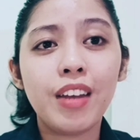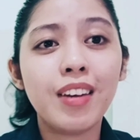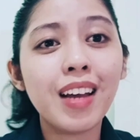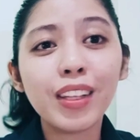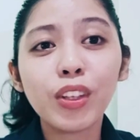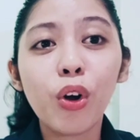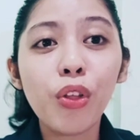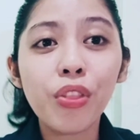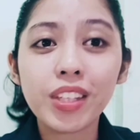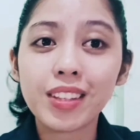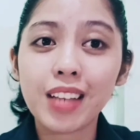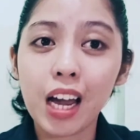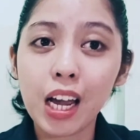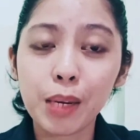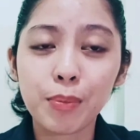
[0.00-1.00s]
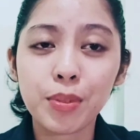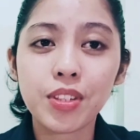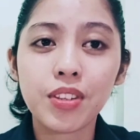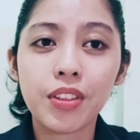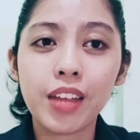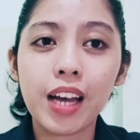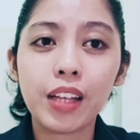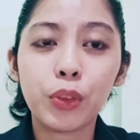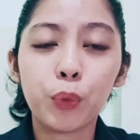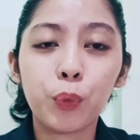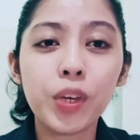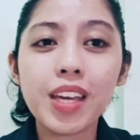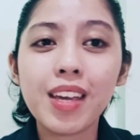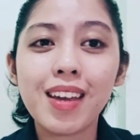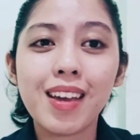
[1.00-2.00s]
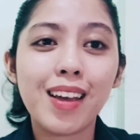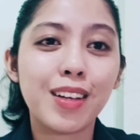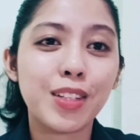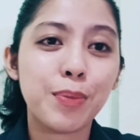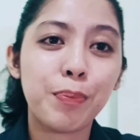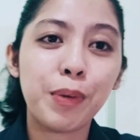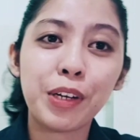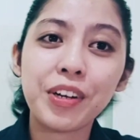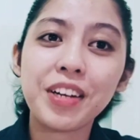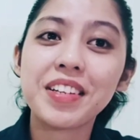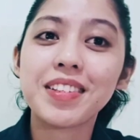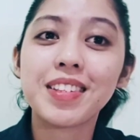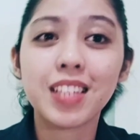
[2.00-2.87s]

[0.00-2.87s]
not all the times that we experience